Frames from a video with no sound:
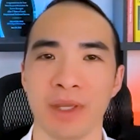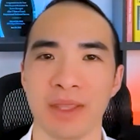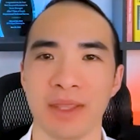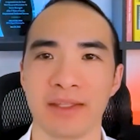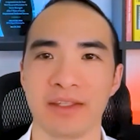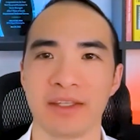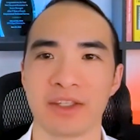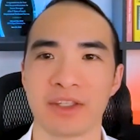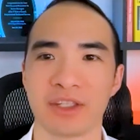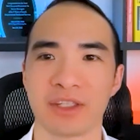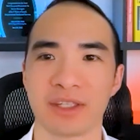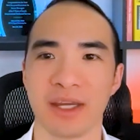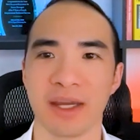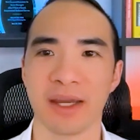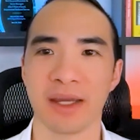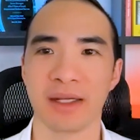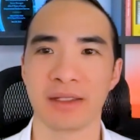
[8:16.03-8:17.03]
that sets
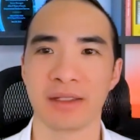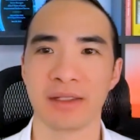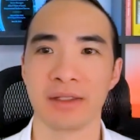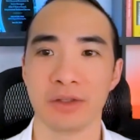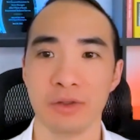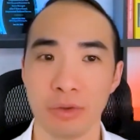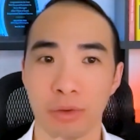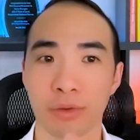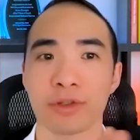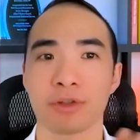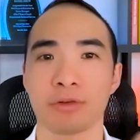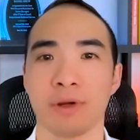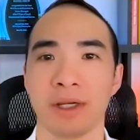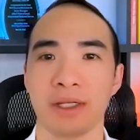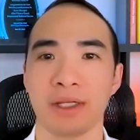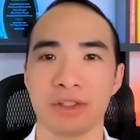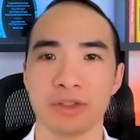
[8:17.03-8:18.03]
aside your
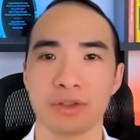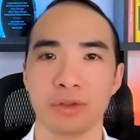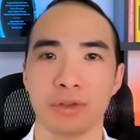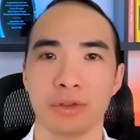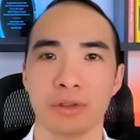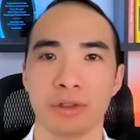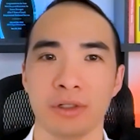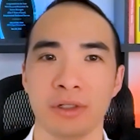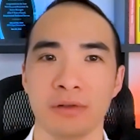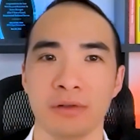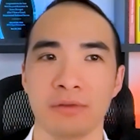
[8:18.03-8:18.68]
training school